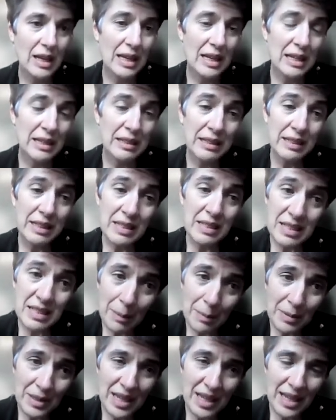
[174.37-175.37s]
And in
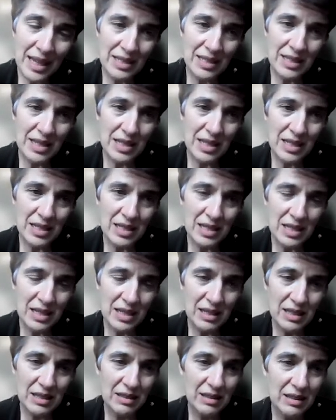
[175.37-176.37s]
some cases,
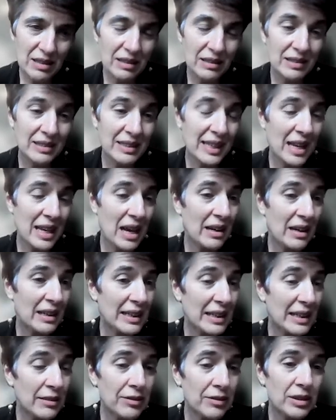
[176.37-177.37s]
they are
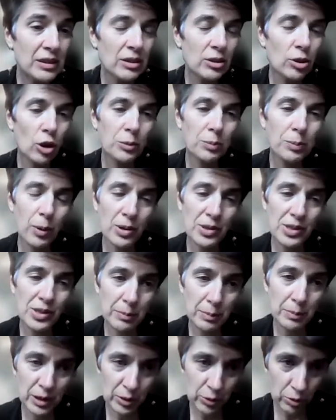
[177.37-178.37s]
even not
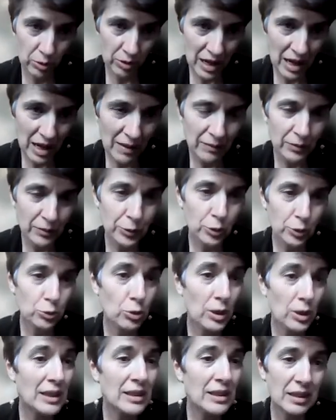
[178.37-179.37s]
possible to run due
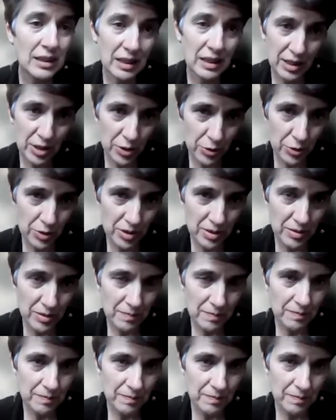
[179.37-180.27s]
to ethical issues.